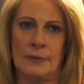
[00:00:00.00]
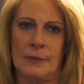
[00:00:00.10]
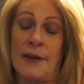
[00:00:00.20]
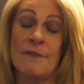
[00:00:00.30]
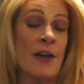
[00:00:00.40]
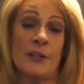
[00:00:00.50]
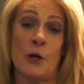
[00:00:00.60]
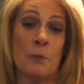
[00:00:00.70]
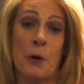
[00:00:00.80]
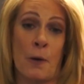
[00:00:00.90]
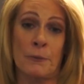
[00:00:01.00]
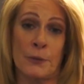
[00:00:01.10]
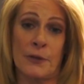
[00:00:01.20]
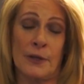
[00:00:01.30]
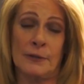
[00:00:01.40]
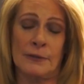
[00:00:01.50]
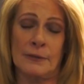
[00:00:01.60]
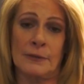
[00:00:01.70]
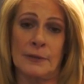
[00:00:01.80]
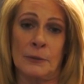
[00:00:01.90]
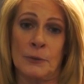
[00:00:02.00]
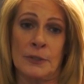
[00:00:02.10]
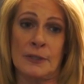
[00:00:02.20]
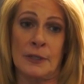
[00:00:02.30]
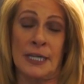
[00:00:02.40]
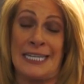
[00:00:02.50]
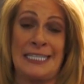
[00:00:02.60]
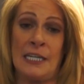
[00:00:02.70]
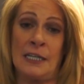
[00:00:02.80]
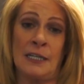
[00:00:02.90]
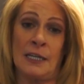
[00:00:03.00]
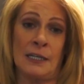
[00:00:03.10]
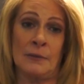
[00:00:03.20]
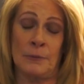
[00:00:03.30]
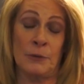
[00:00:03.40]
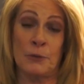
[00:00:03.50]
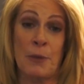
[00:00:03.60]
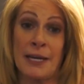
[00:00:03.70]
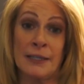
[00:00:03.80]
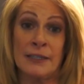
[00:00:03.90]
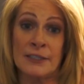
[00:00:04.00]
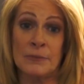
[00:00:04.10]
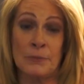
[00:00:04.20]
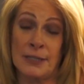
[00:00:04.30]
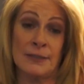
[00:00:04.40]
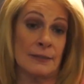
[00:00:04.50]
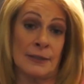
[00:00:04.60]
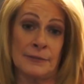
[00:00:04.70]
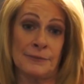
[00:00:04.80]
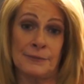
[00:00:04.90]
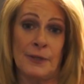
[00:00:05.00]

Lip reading: I have had no problems with it. It was easy and it was painless, basically.